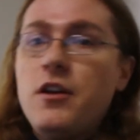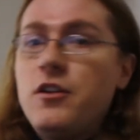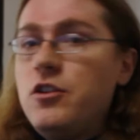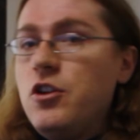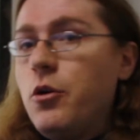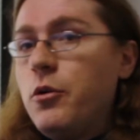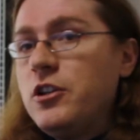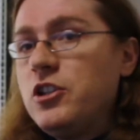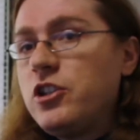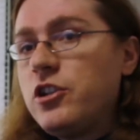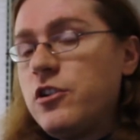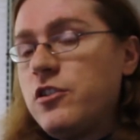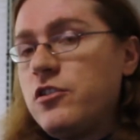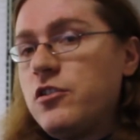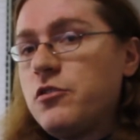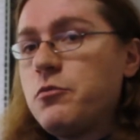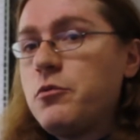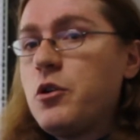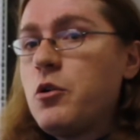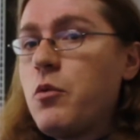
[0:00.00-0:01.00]
No insurance
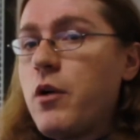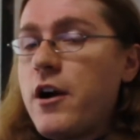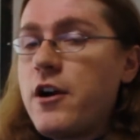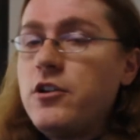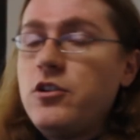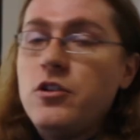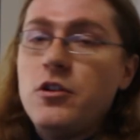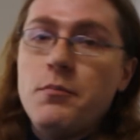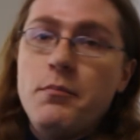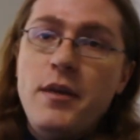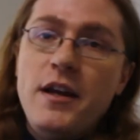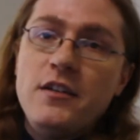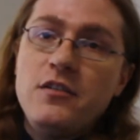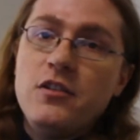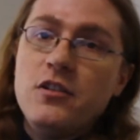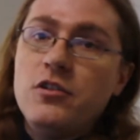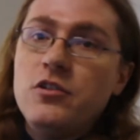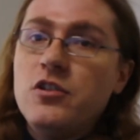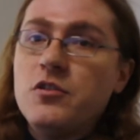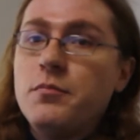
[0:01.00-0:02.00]
is required. You can
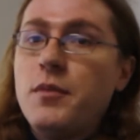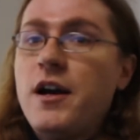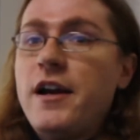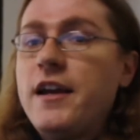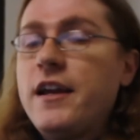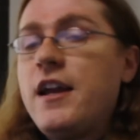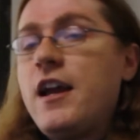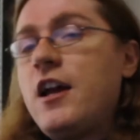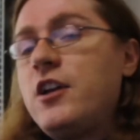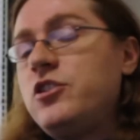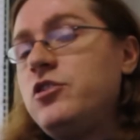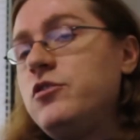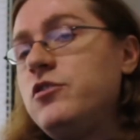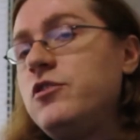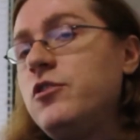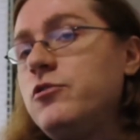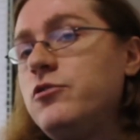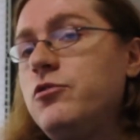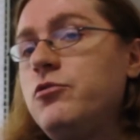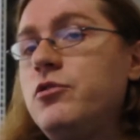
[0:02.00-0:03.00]
basically just buy it cash. You
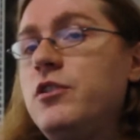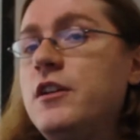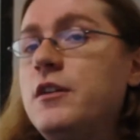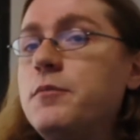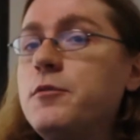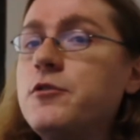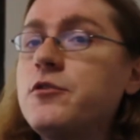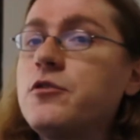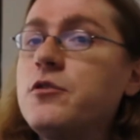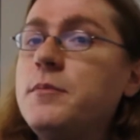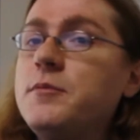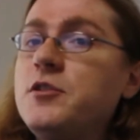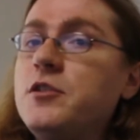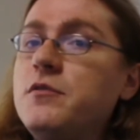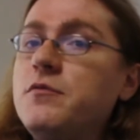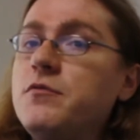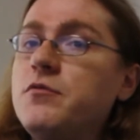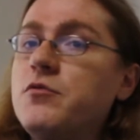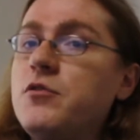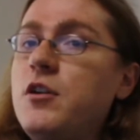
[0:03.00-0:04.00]
still do need a
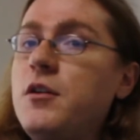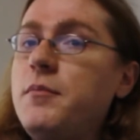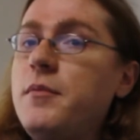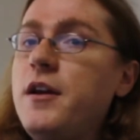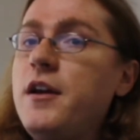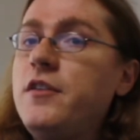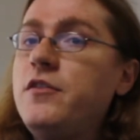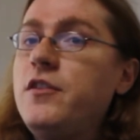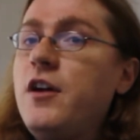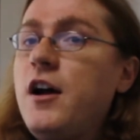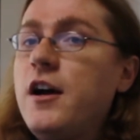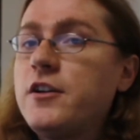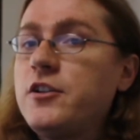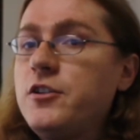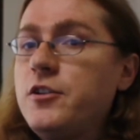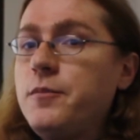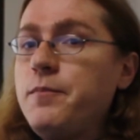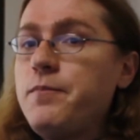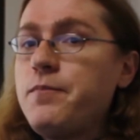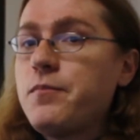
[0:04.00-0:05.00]
prescription from a
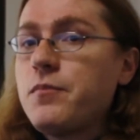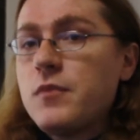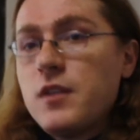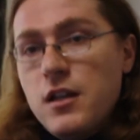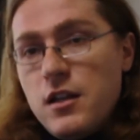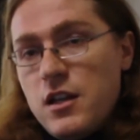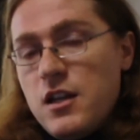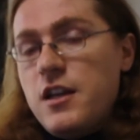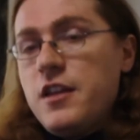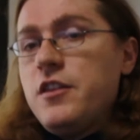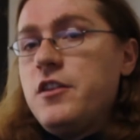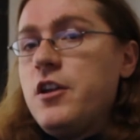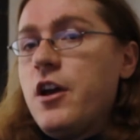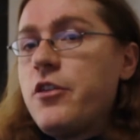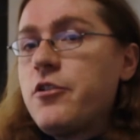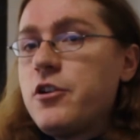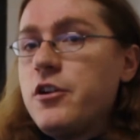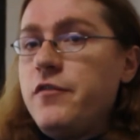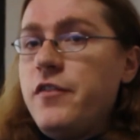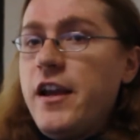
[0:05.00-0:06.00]
doctor. The
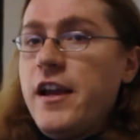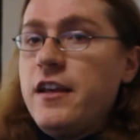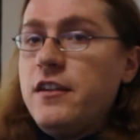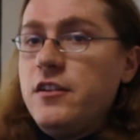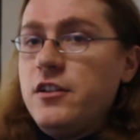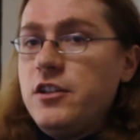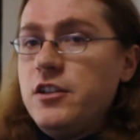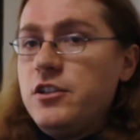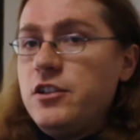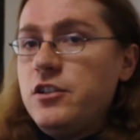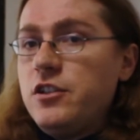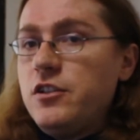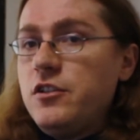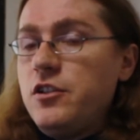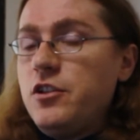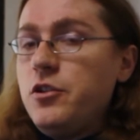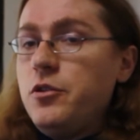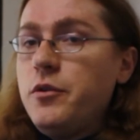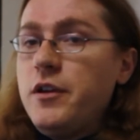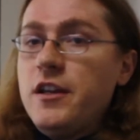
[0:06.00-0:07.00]
other advantage,
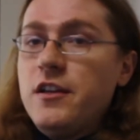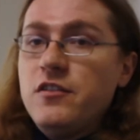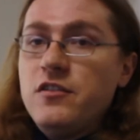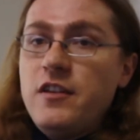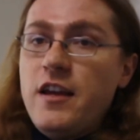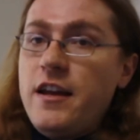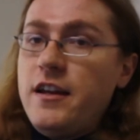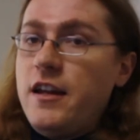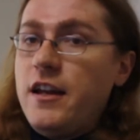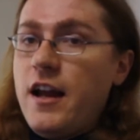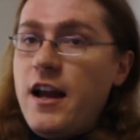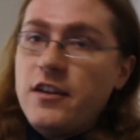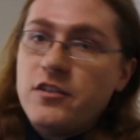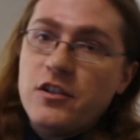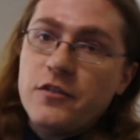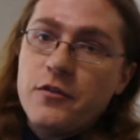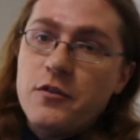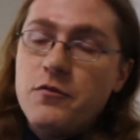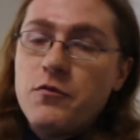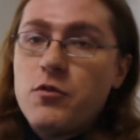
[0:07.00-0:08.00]
too, is that it has
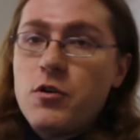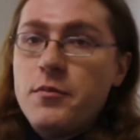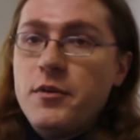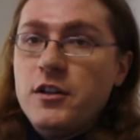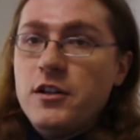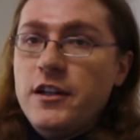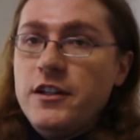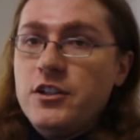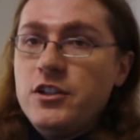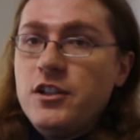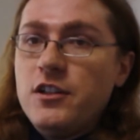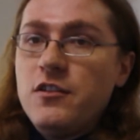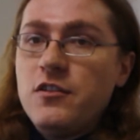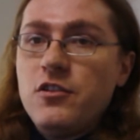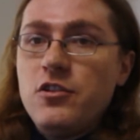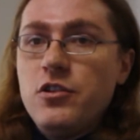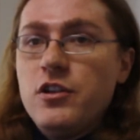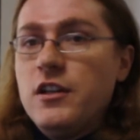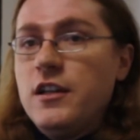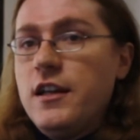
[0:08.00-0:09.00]
different formulations,
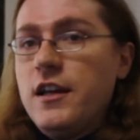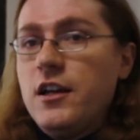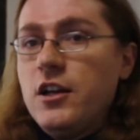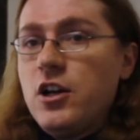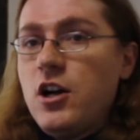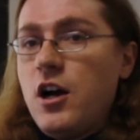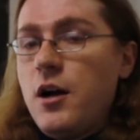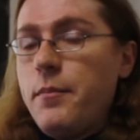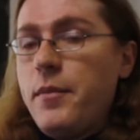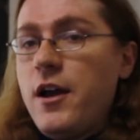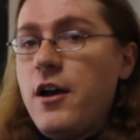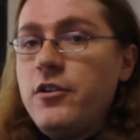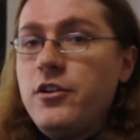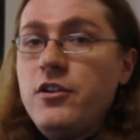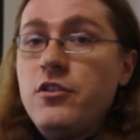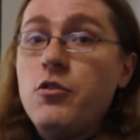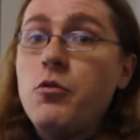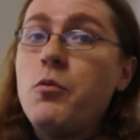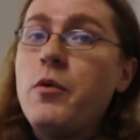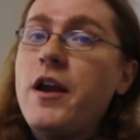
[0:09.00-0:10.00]
so you can get it
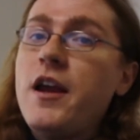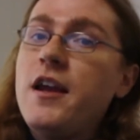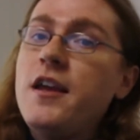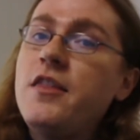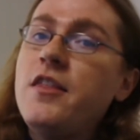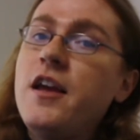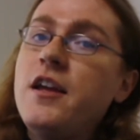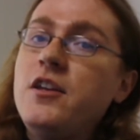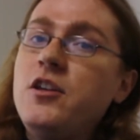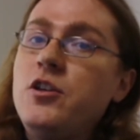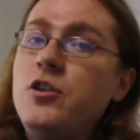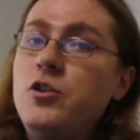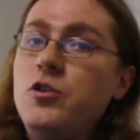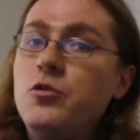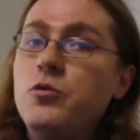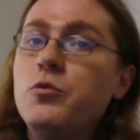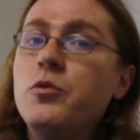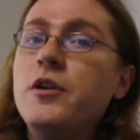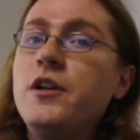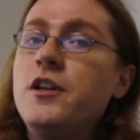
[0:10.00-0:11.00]
compounded the way that
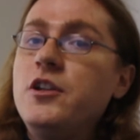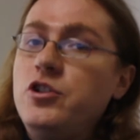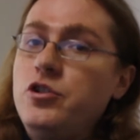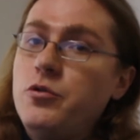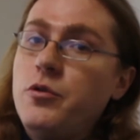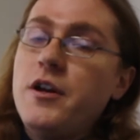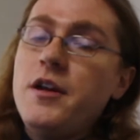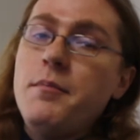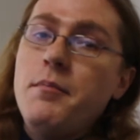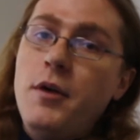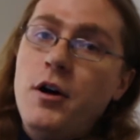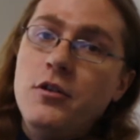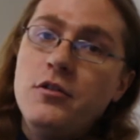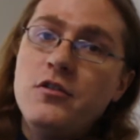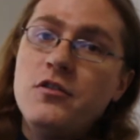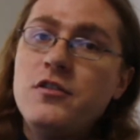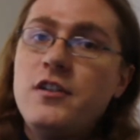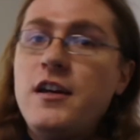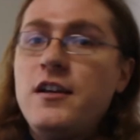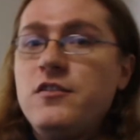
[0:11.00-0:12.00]
you would enjoy it
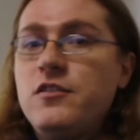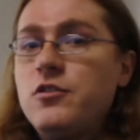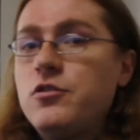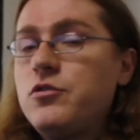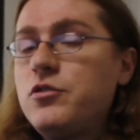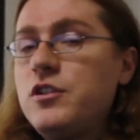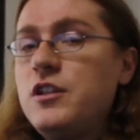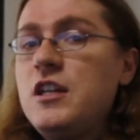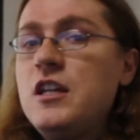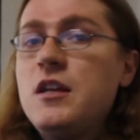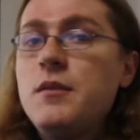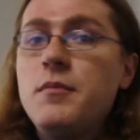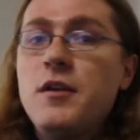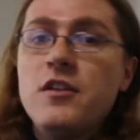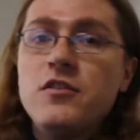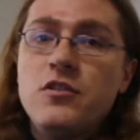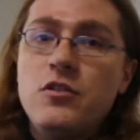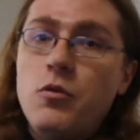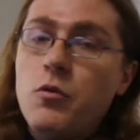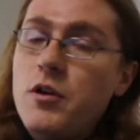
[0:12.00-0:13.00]
most, as a cream,
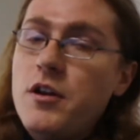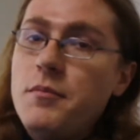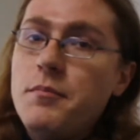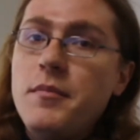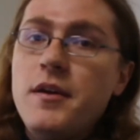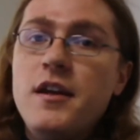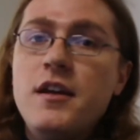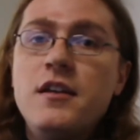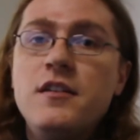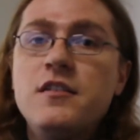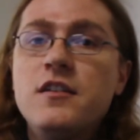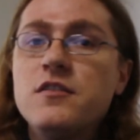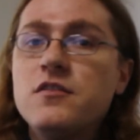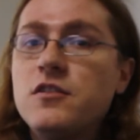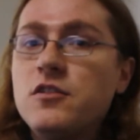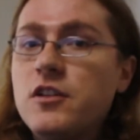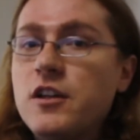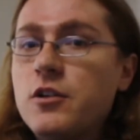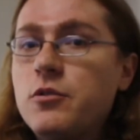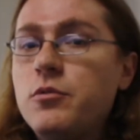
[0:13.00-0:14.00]
as an ointment, as a
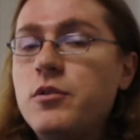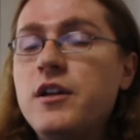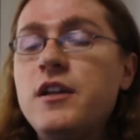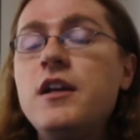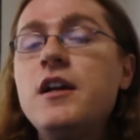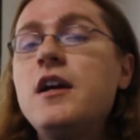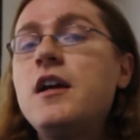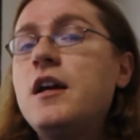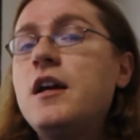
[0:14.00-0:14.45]
liquid.